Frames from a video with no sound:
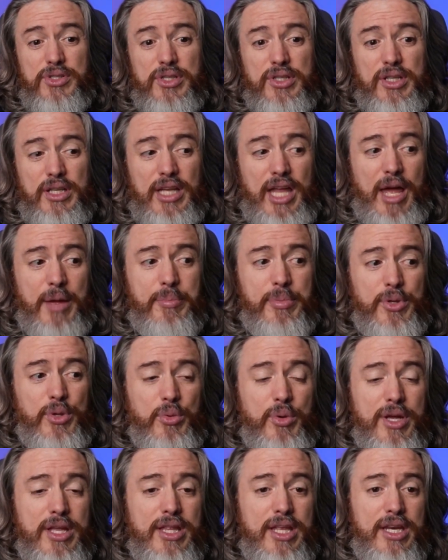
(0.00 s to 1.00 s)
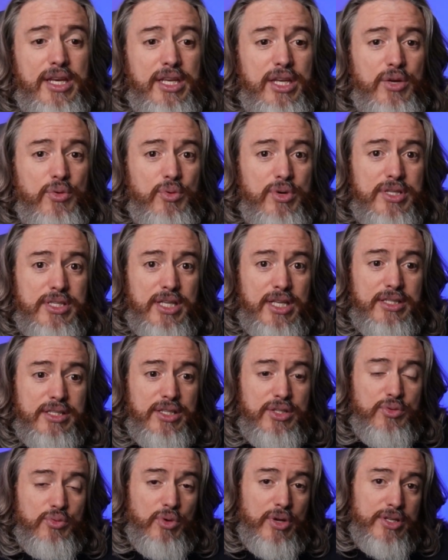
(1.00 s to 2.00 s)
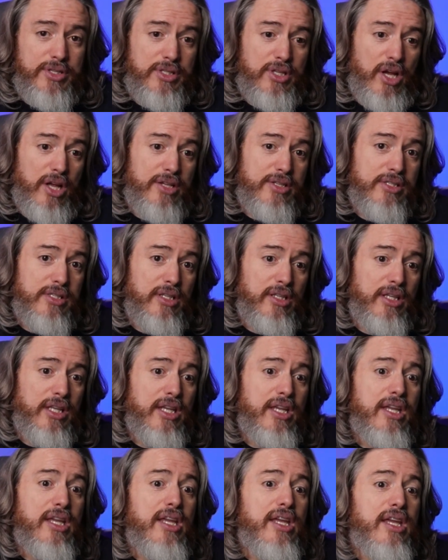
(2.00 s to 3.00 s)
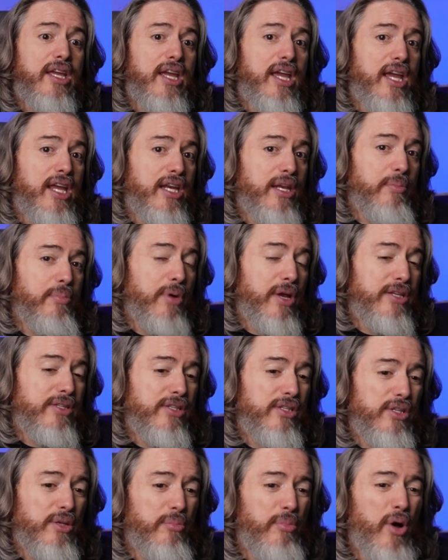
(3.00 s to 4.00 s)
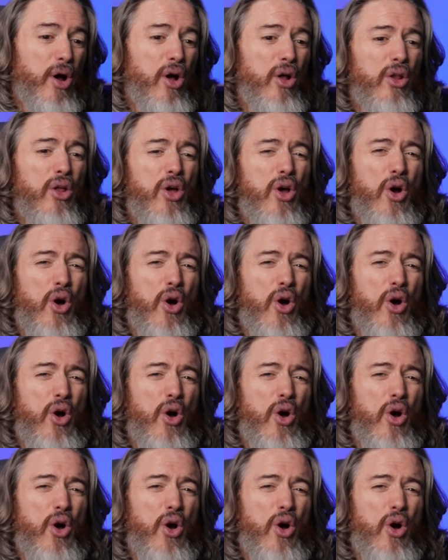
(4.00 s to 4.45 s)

Delap in the way that he resets his runs constantly and he presses the ball,